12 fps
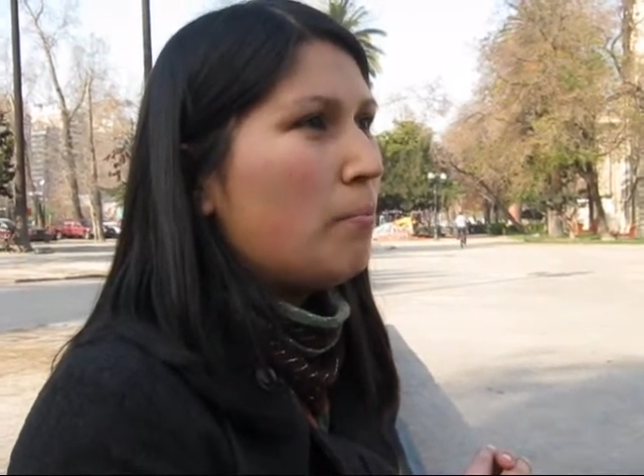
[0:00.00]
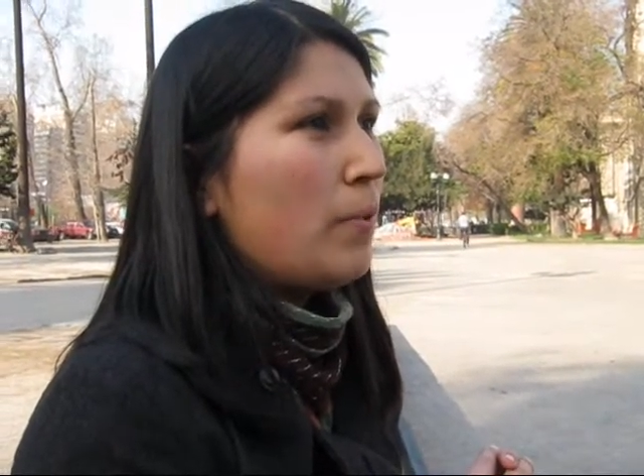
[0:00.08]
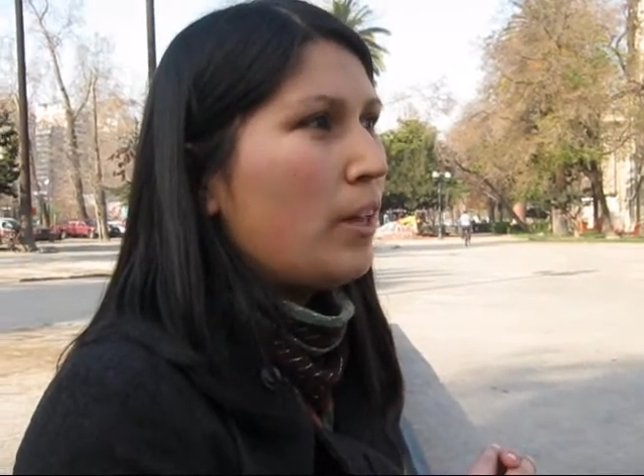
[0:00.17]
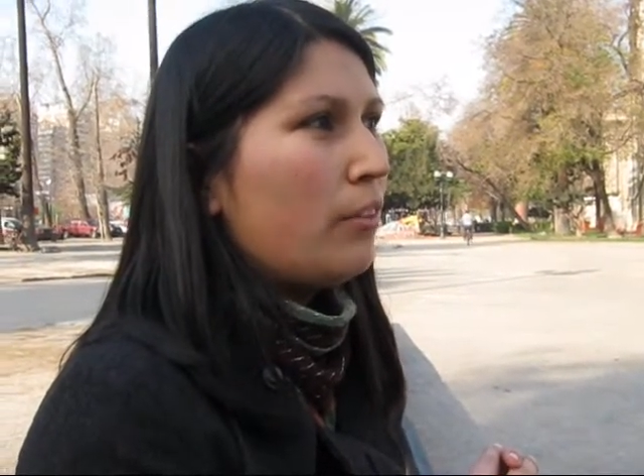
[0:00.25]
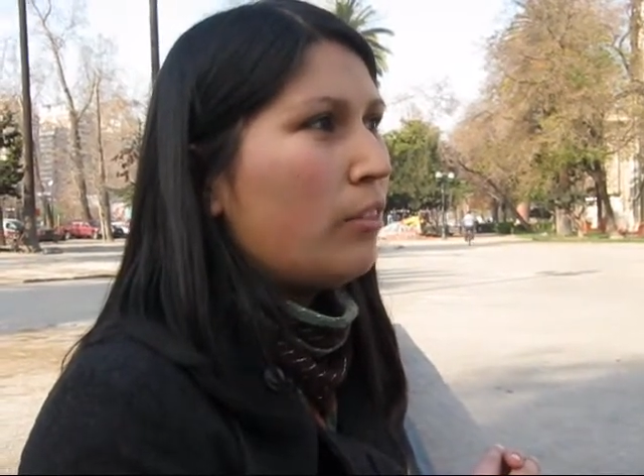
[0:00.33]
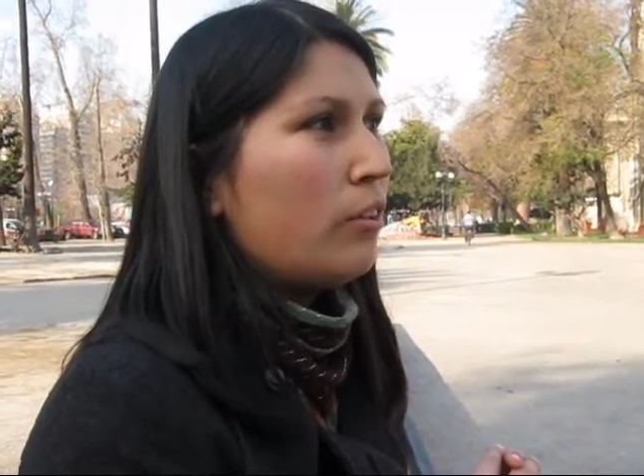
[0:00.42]

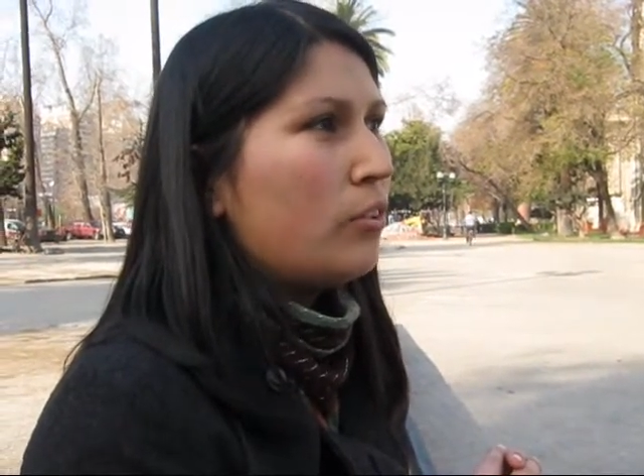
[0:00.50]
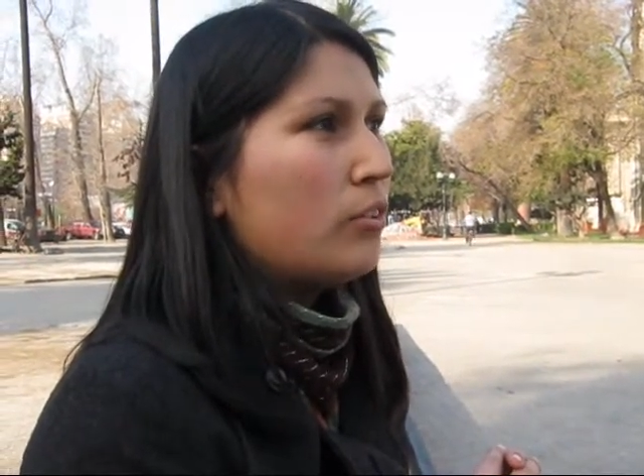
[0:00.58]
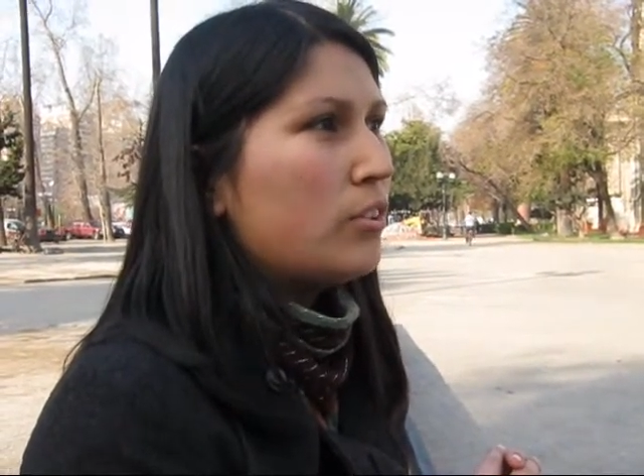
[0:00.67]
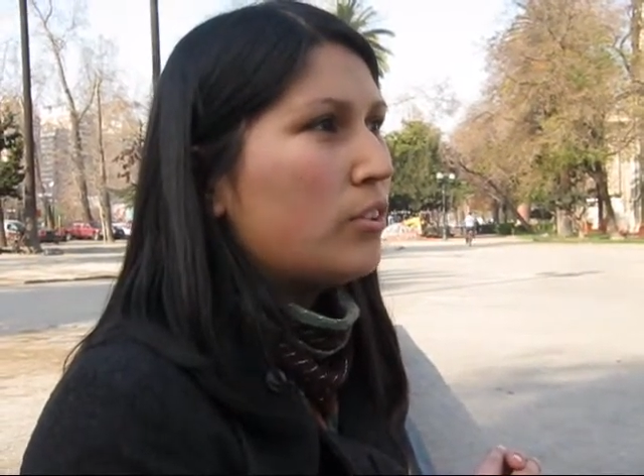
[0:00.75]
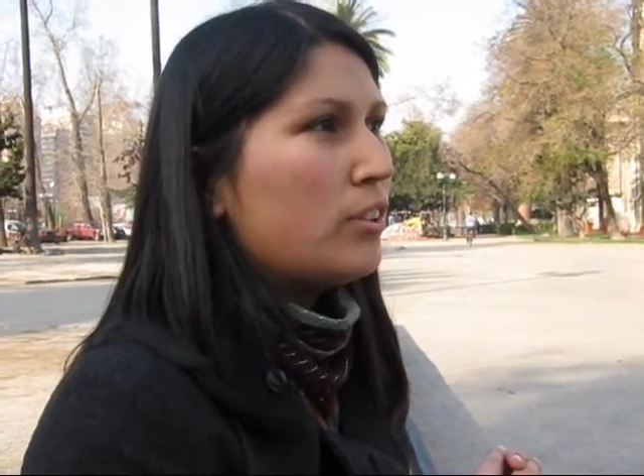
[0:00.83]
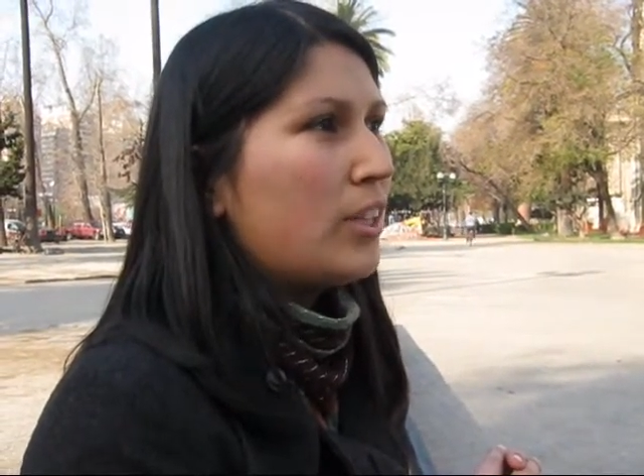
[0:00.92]

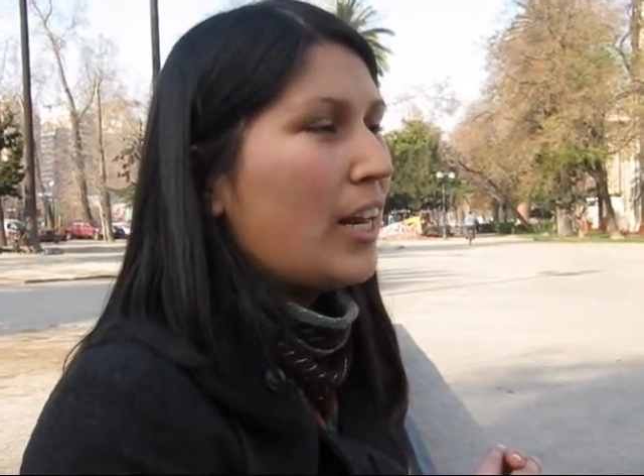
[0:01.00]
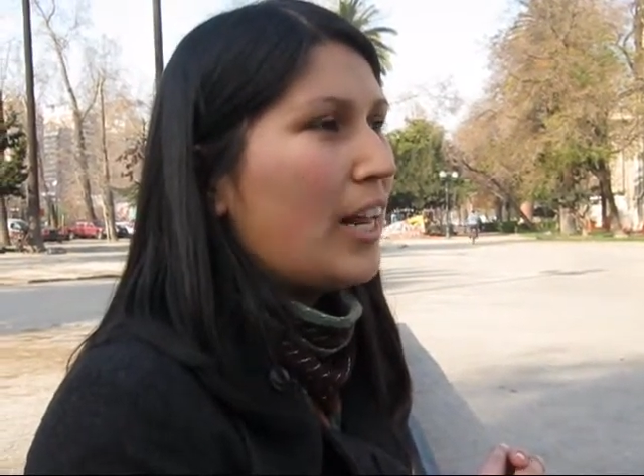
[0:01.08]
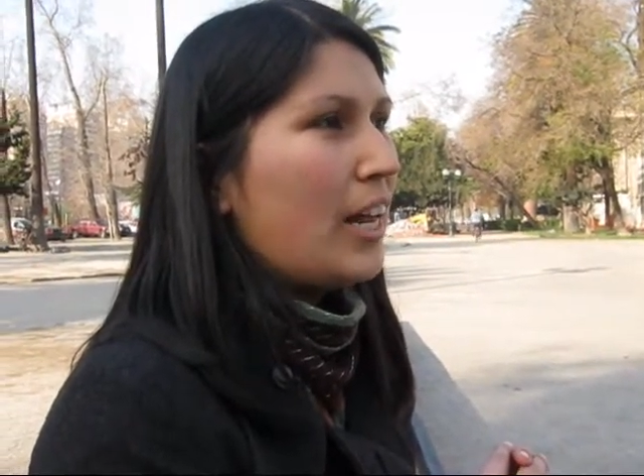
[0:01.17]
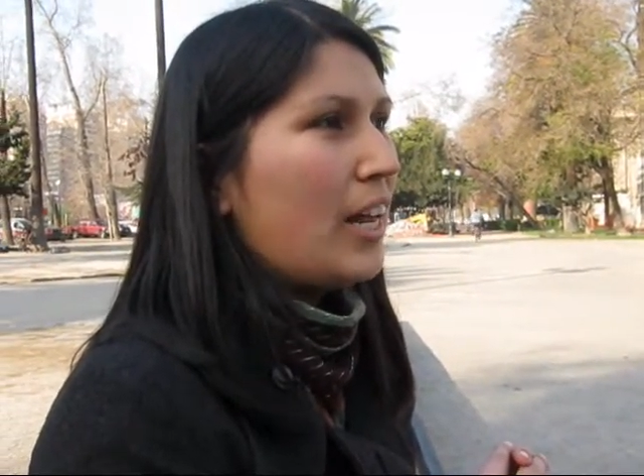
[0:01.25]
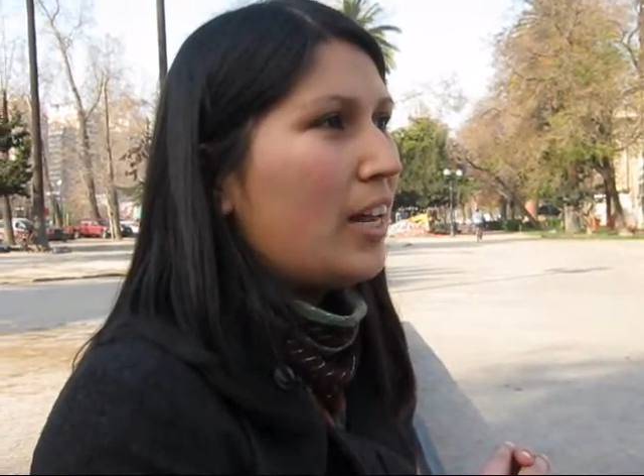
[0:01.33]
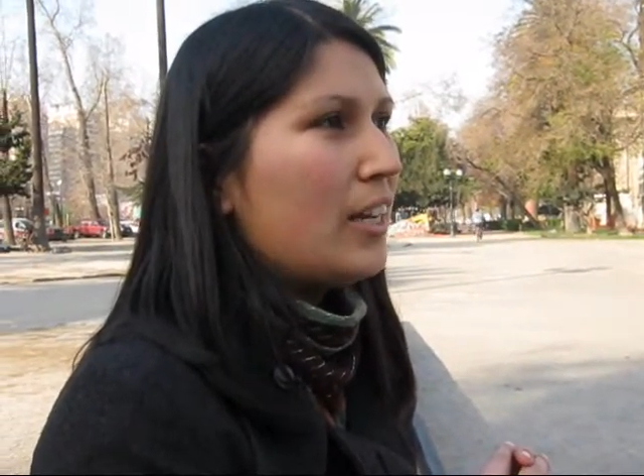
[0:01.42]
methods that
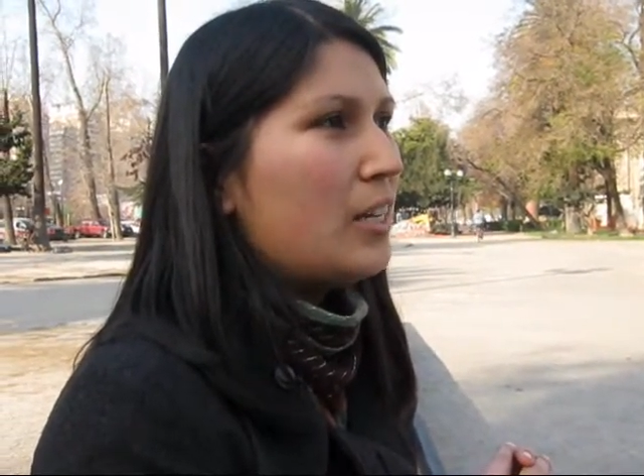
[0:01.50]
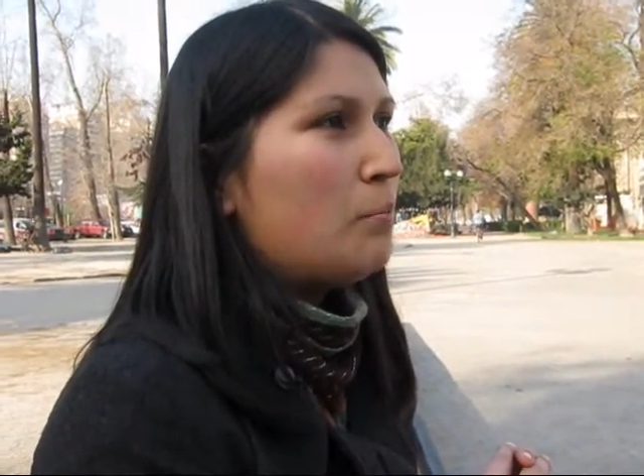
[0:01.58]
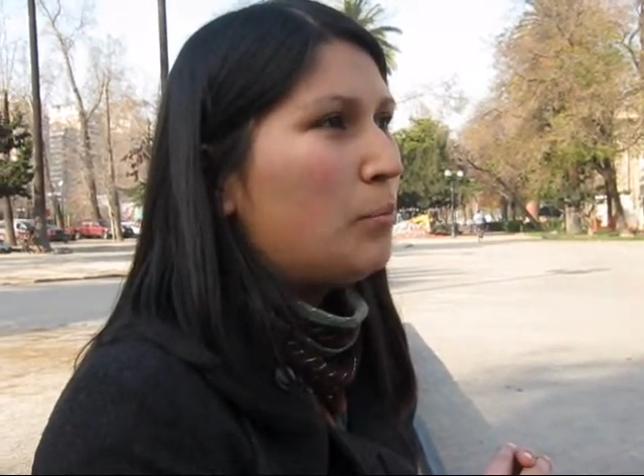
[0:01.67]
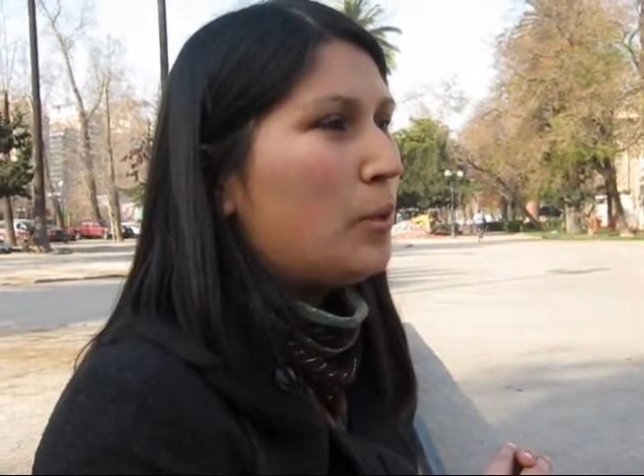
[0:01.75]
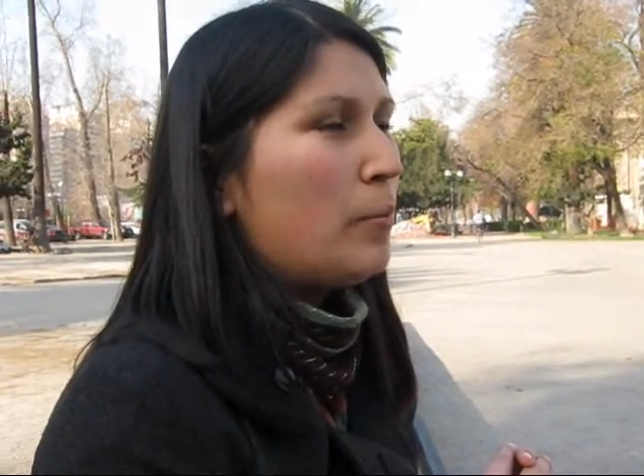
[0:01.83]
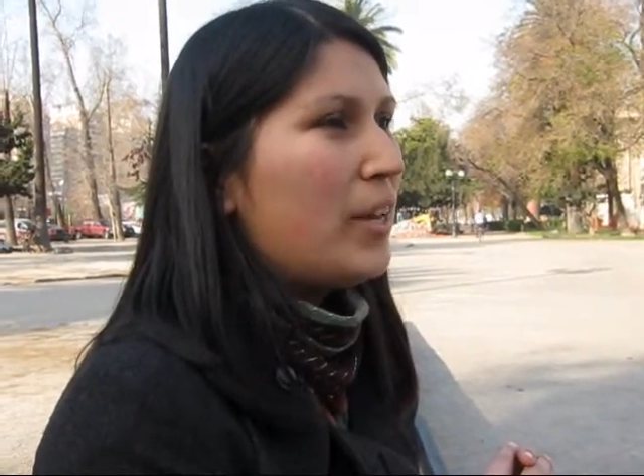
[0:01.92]
I
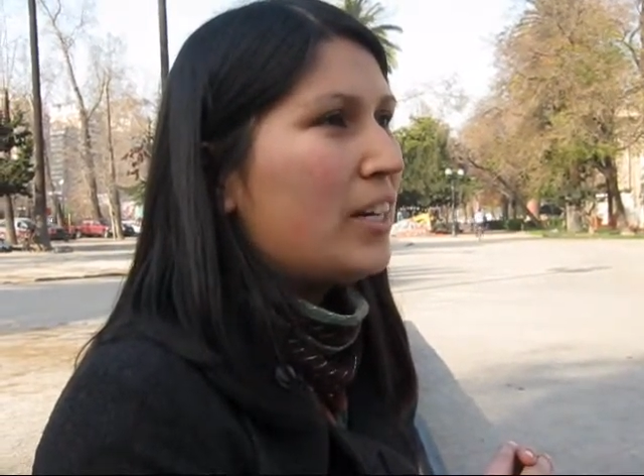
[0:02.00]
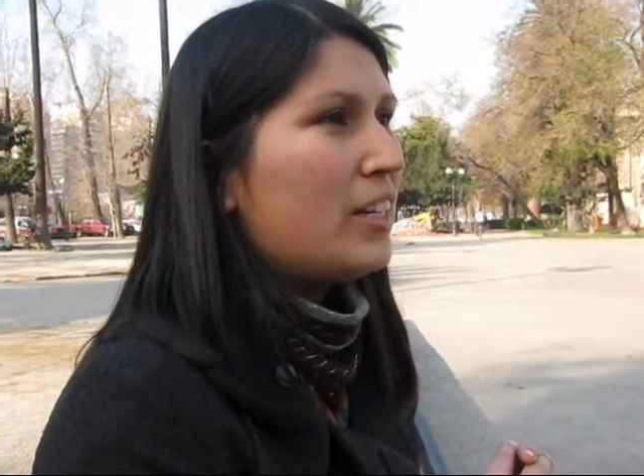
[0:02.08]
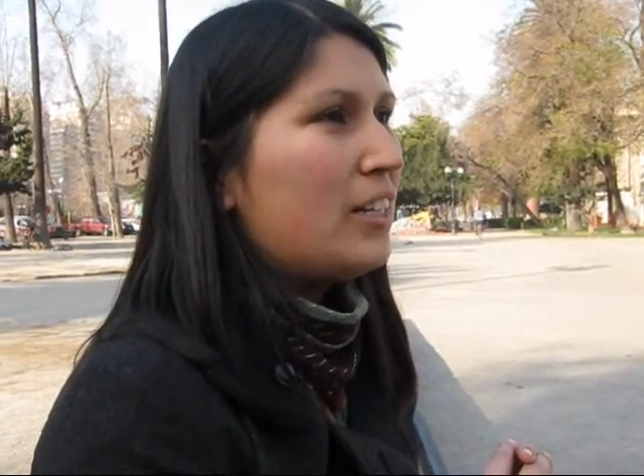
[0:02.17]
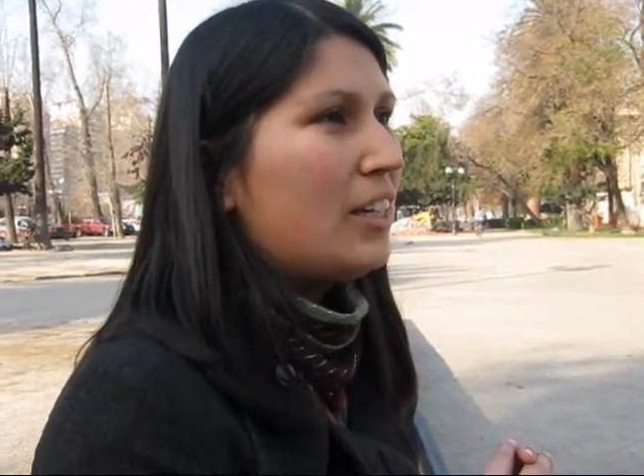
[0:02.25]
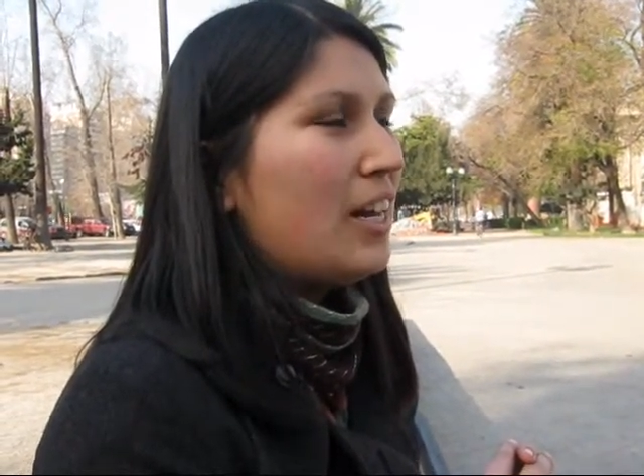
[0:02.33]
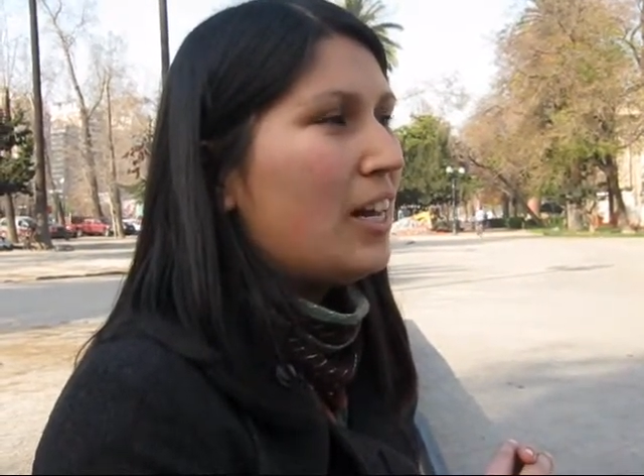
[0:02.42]
implement
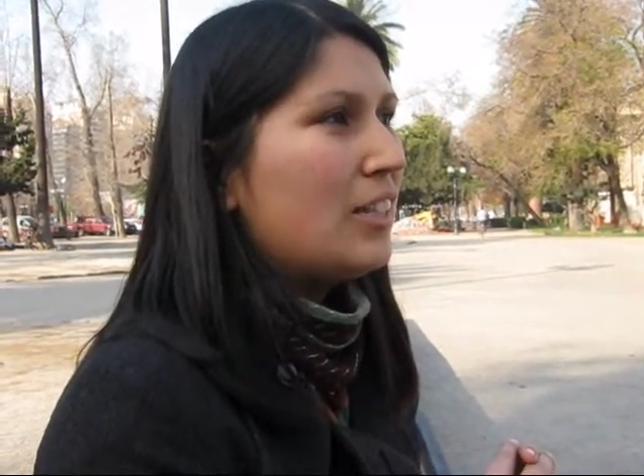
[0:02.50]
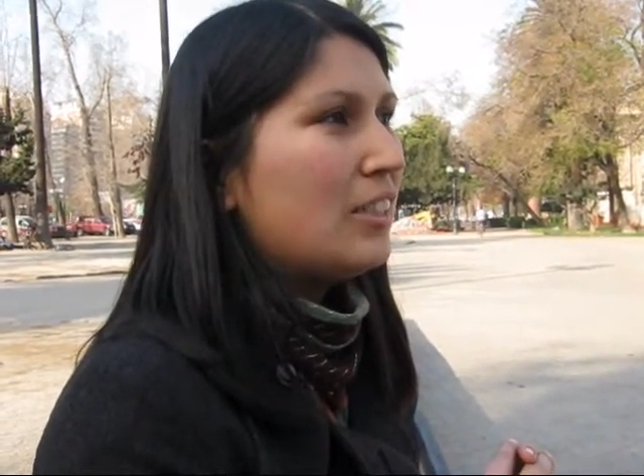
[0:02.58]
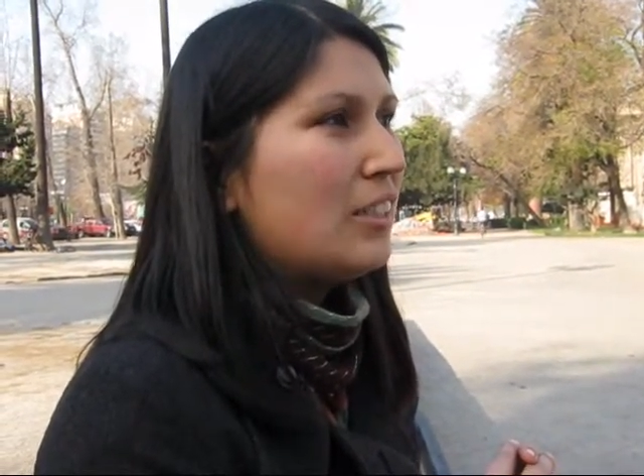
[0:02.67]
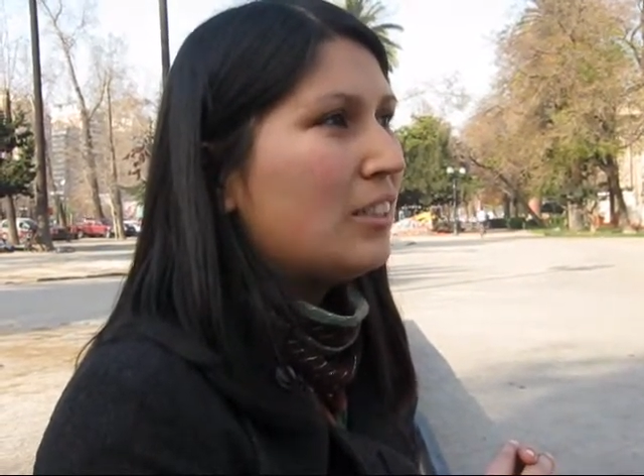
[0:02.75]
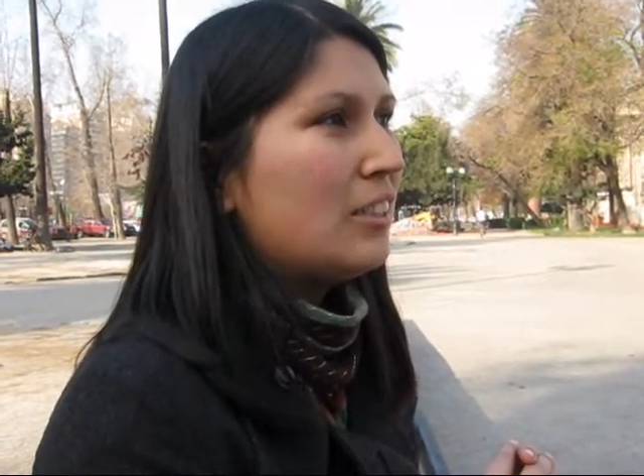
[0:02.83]
in class,